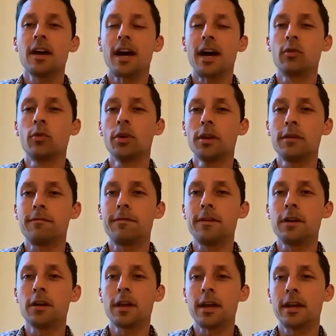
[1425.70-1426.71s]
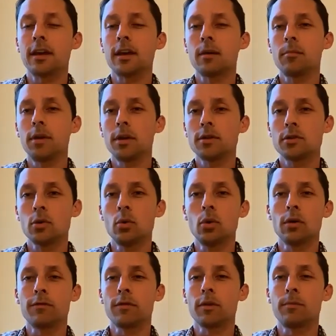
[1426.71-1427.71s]
I really feel like it can be a
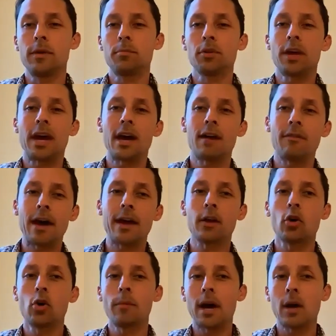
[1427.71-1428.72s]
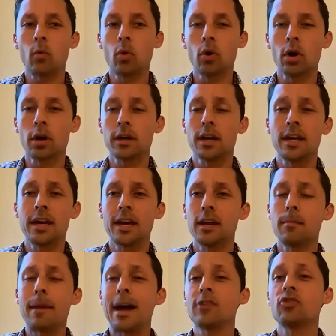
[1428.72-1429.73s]
tool for people to have at home, at work. Again,
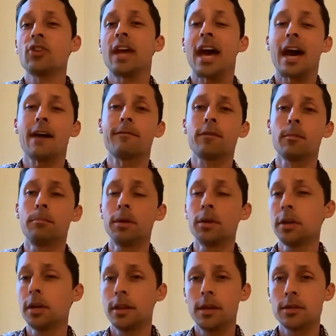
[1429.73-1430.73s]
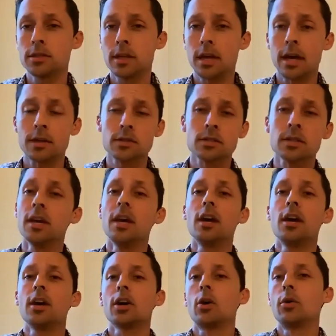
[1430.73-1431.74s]
imagine 500 million of these tests
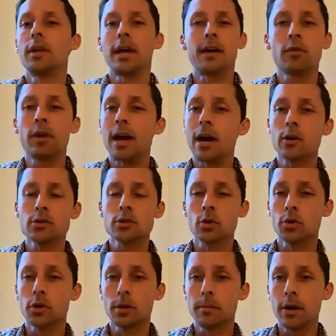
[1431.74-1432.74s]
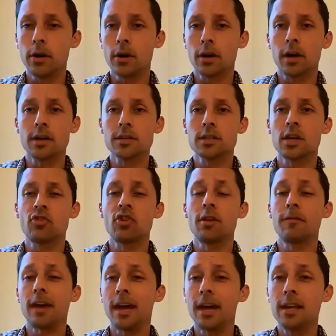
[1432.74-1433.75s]
going to every household in America, such that if
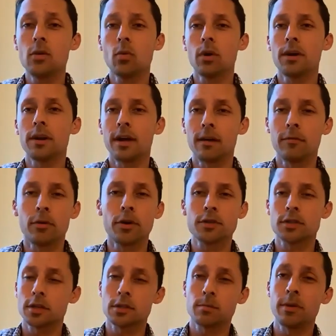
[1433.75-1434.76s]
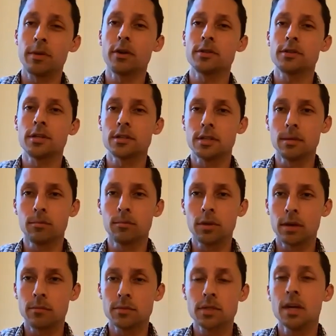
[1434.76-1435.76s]
anyone ever experiences
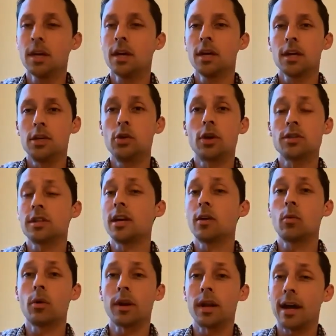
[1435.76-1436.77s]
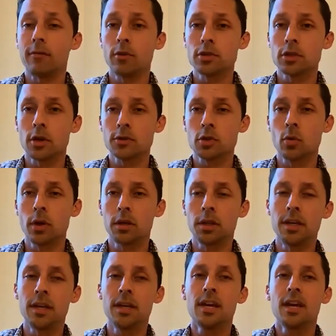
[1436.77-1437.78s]
symptoms, you can take one and have results
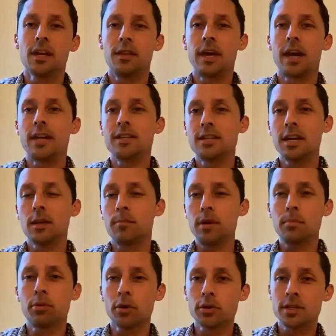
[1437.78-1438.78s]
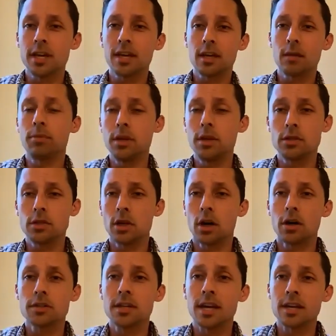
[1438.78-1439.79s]
quickly. The idea that people are taking
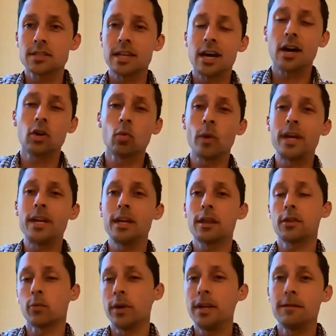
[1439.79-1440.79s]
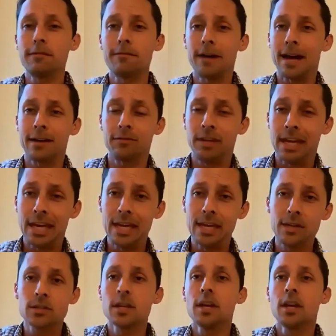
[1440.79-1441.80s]
PCR tests and waiting 3 to 5
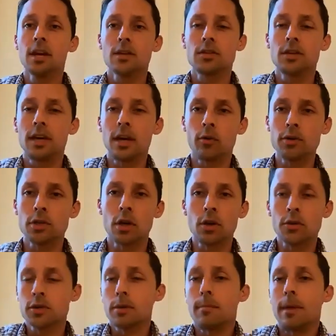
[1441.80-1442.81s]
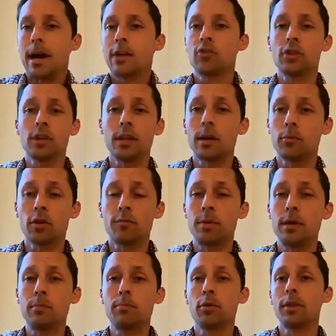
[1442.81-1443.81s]
days to get results, imagine the number of
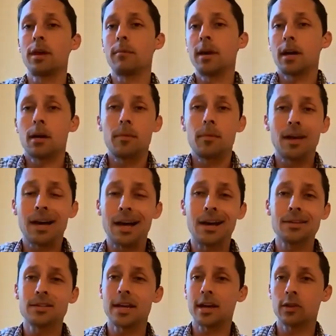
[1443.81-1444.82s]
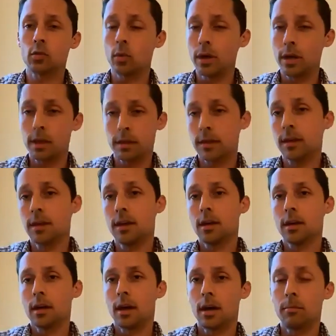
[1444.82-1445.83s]
people they may come in contact with
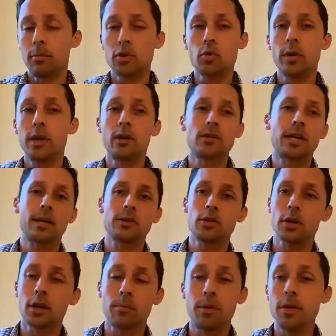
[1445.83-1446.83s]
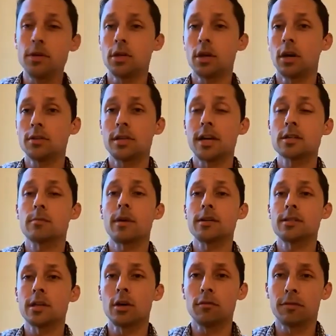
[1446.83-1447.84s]
between those. I took a PCR test
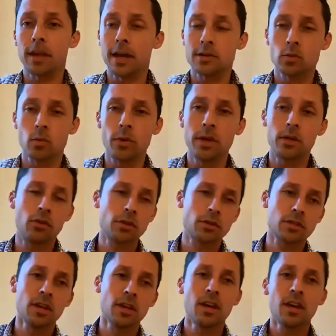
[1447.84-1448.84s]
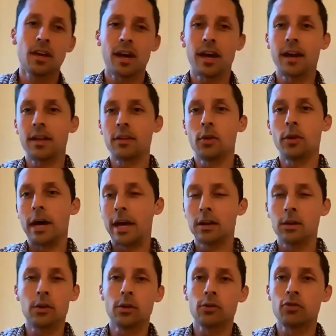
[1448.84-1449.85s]
myself last week, just had a
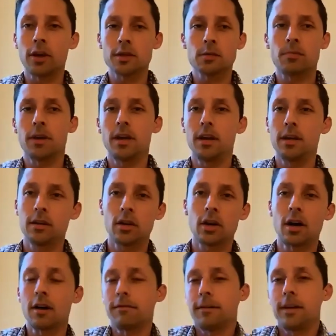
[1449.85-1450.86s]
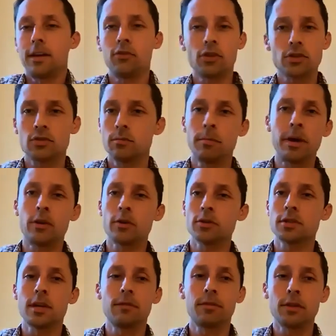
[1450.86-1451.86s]
little chest pain and coughing, and just better
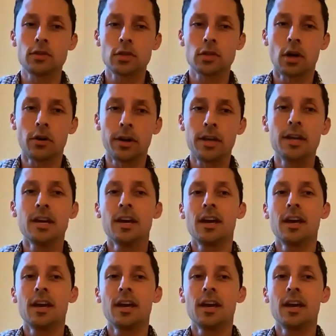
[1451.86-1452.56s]
safe than sorry.